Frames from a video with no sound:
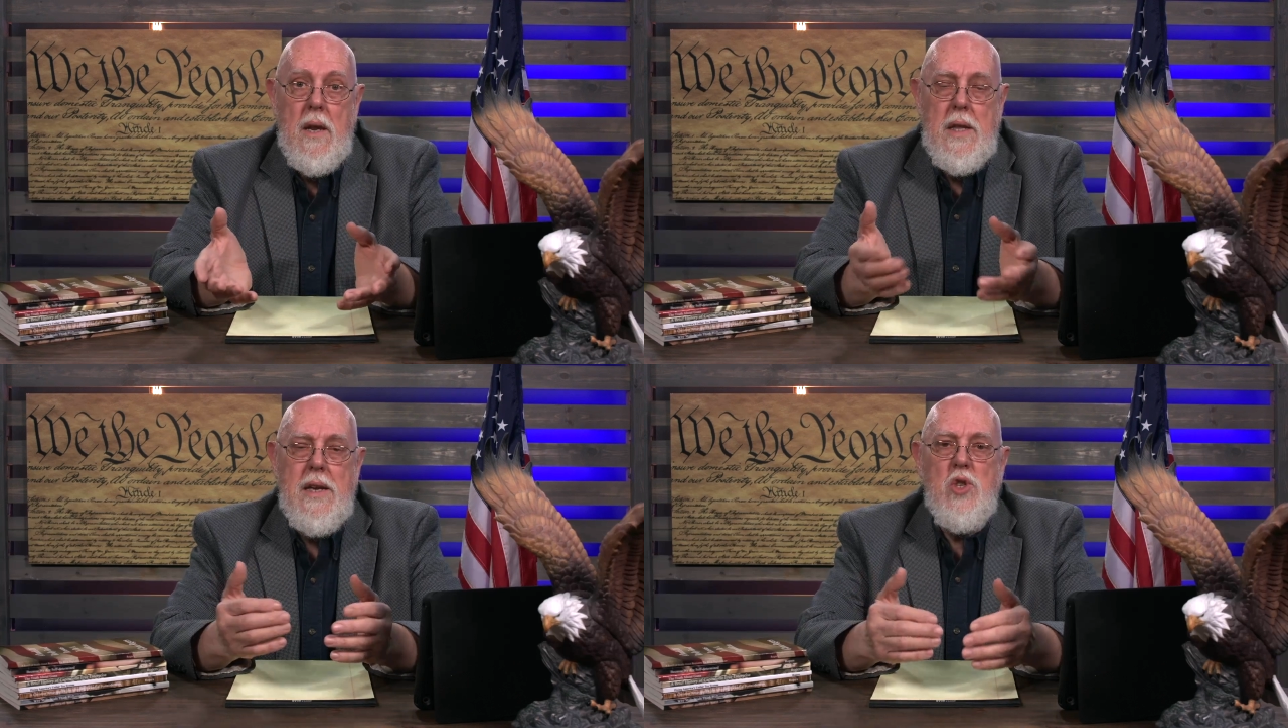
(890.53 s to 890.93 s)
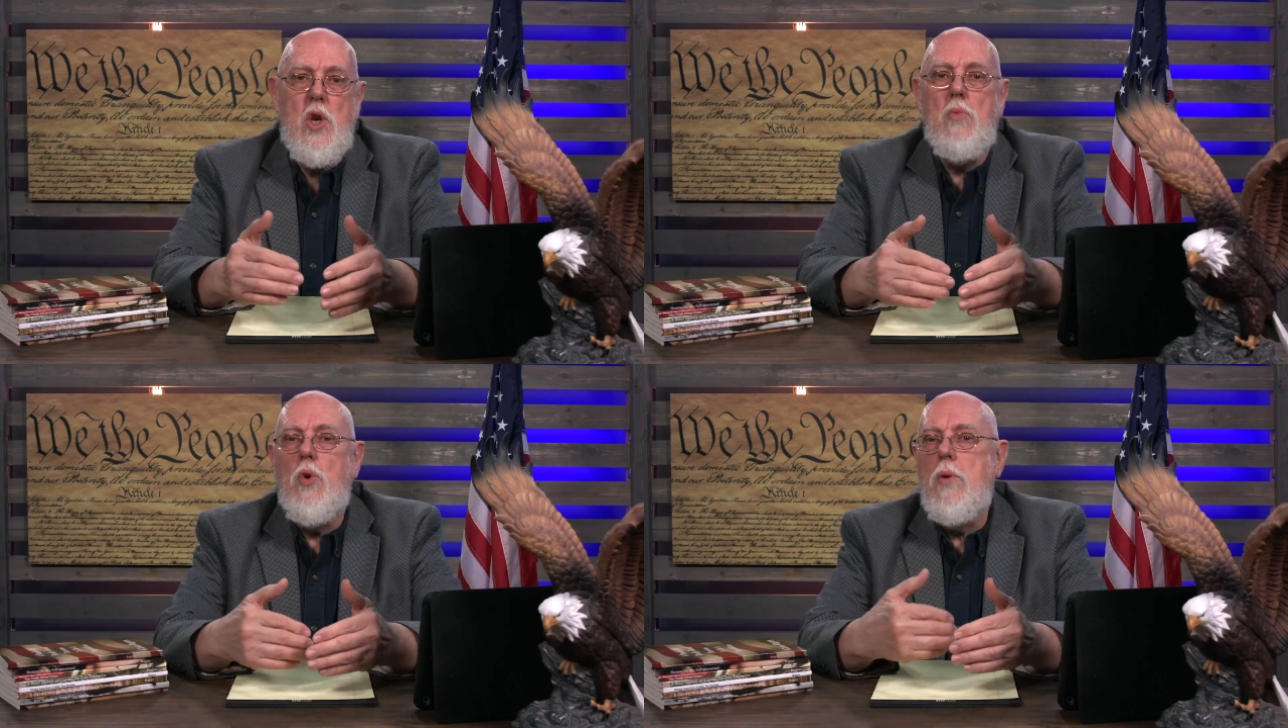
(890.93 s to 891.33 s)
that
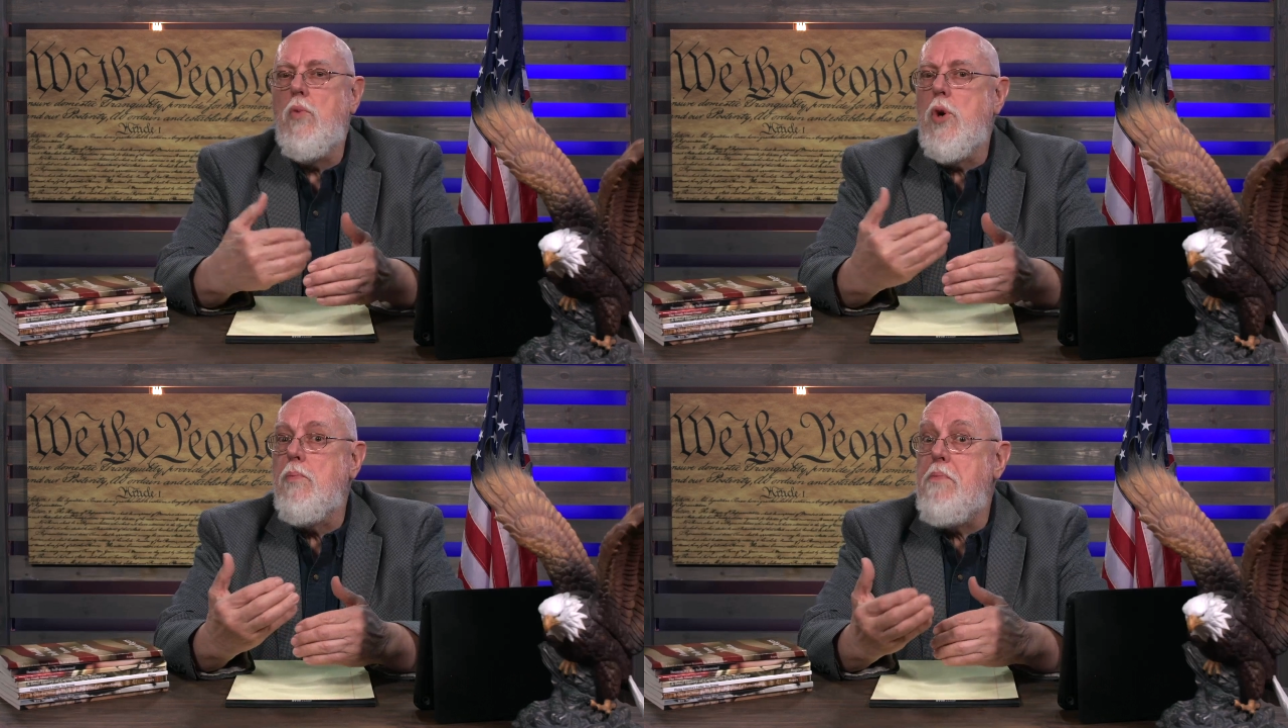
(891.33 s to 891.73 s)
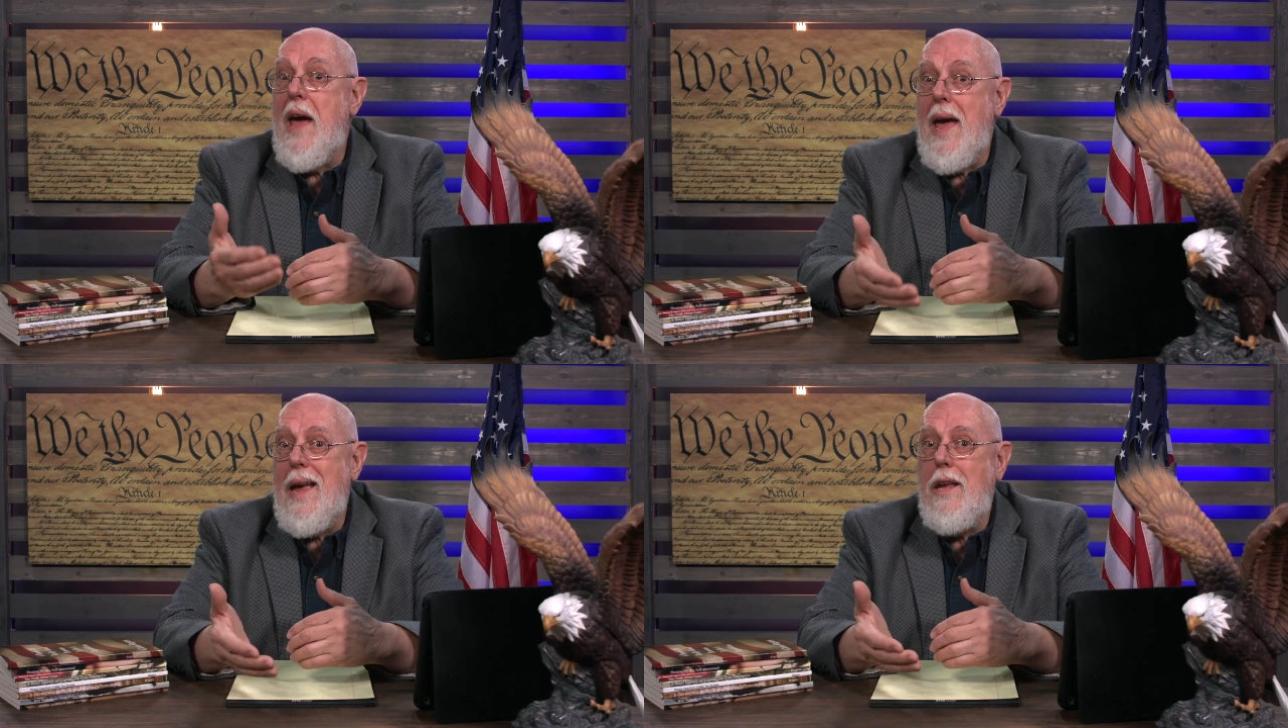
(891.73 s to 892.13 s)
someone will
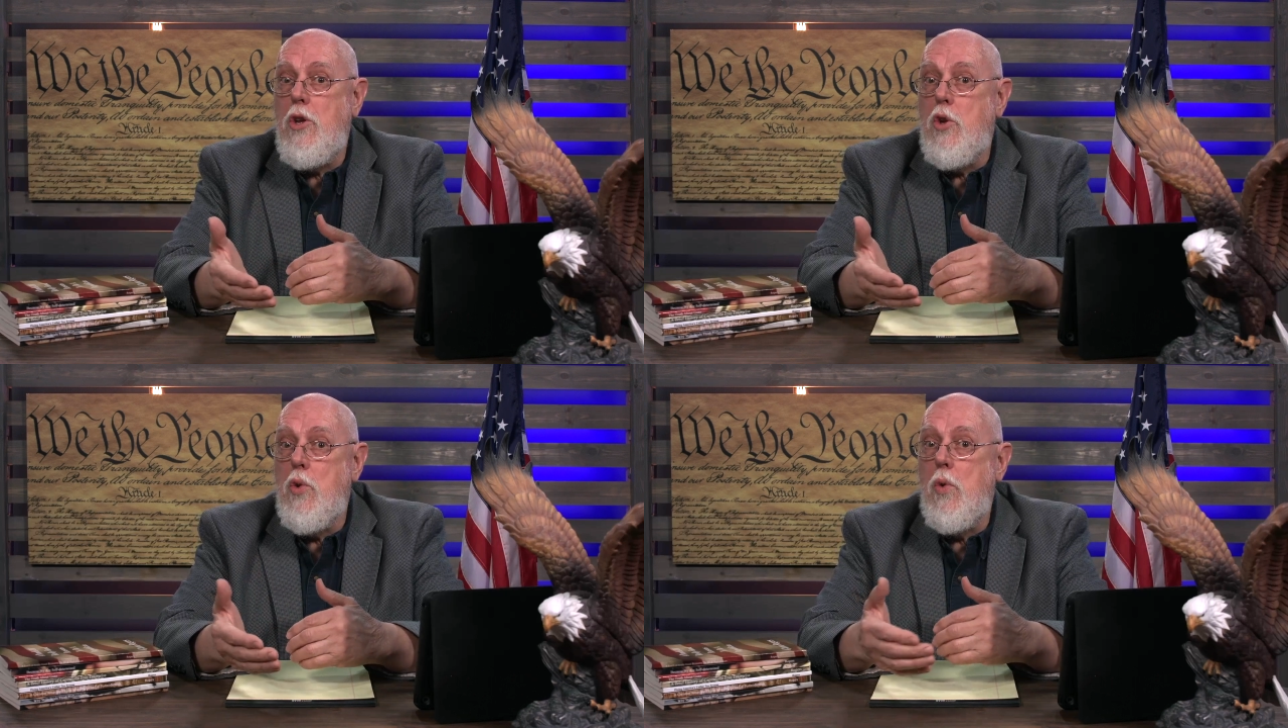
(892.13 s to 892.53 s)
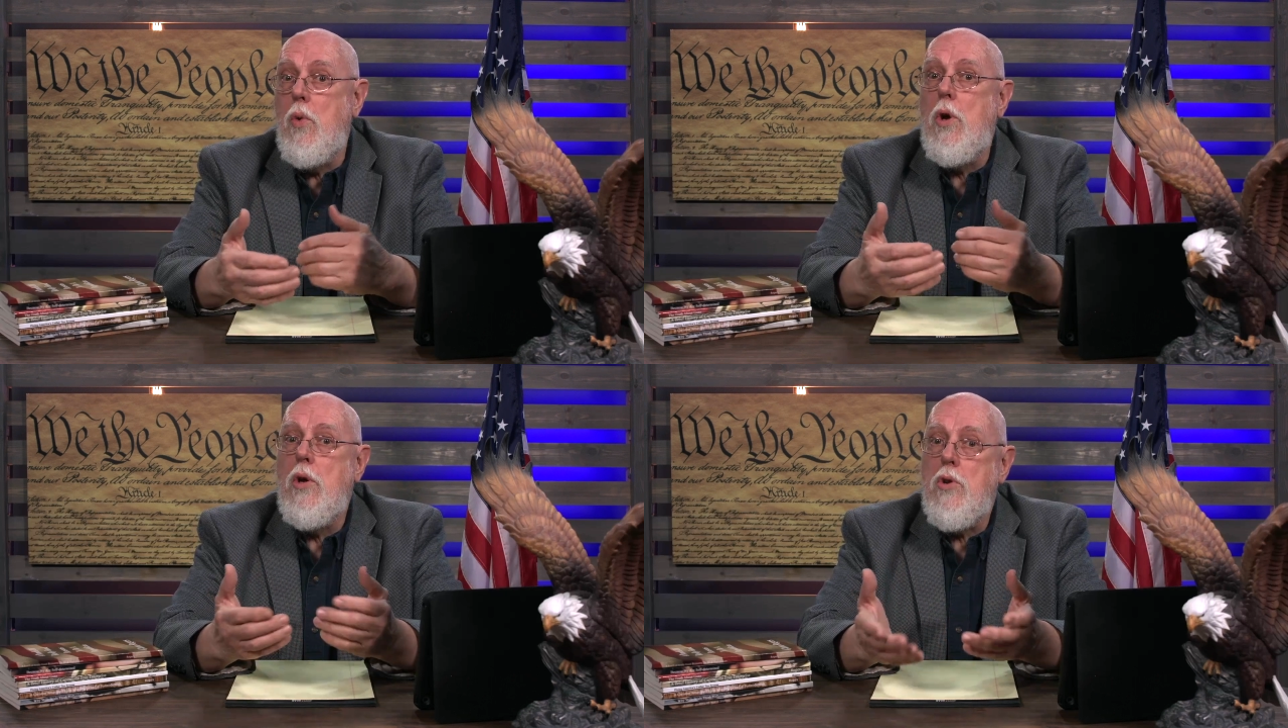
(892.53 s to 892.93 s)
pay
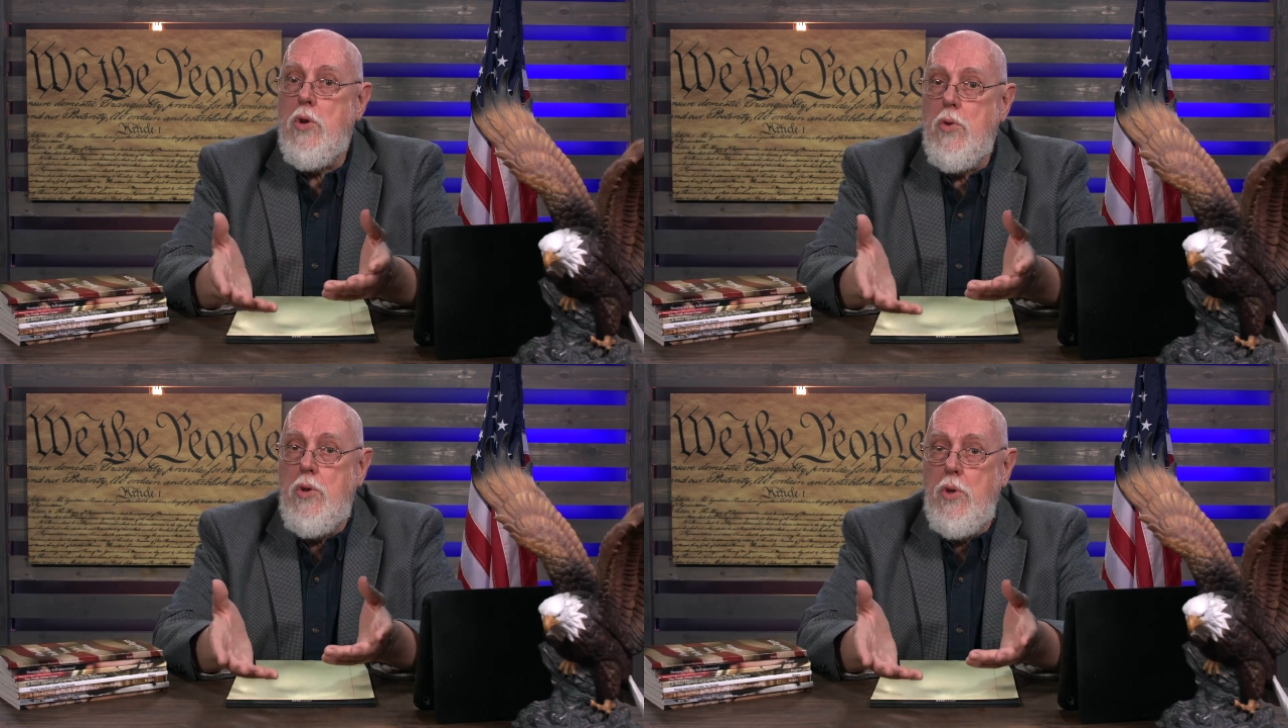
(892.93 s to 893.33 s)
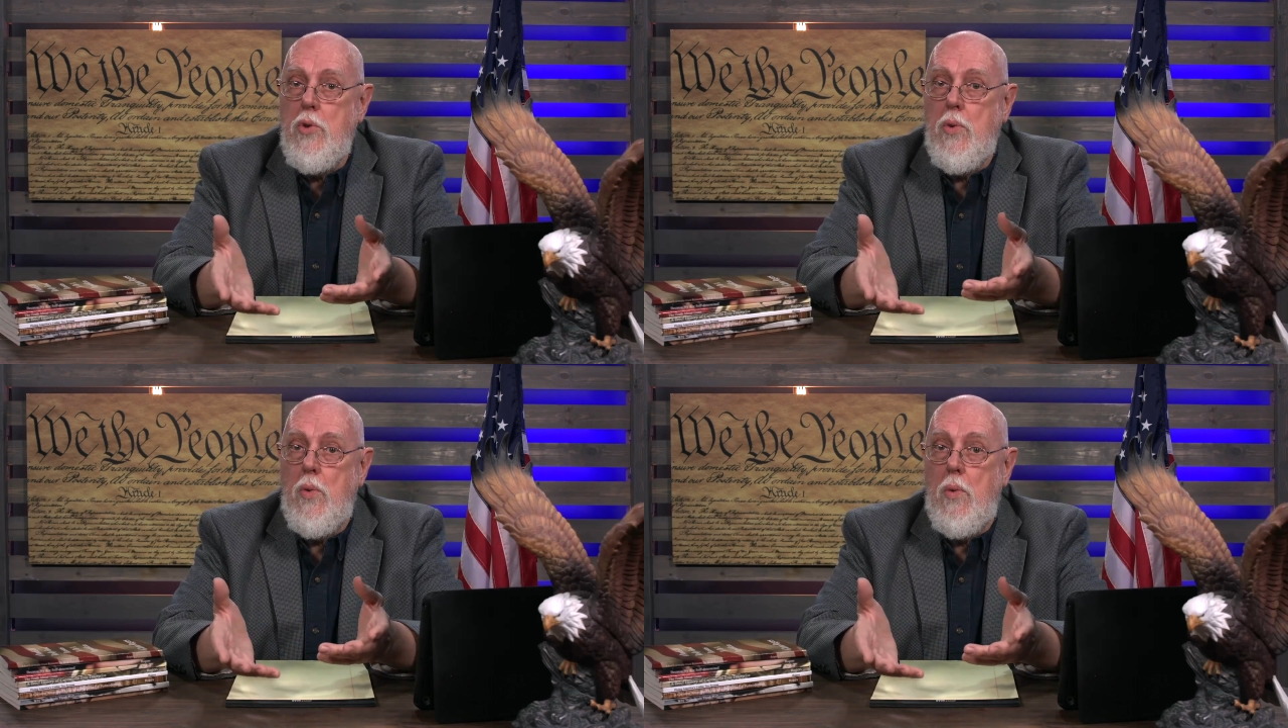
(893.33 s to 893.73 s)
you to
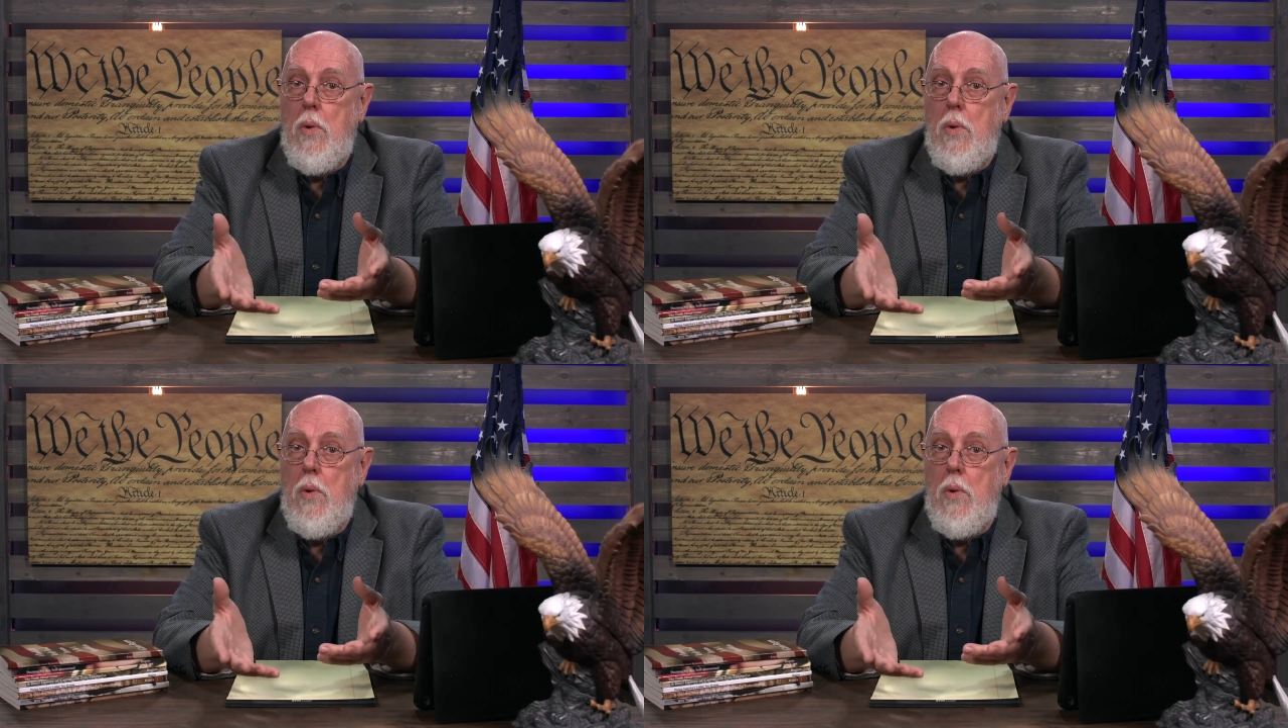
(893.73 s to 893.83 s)
do.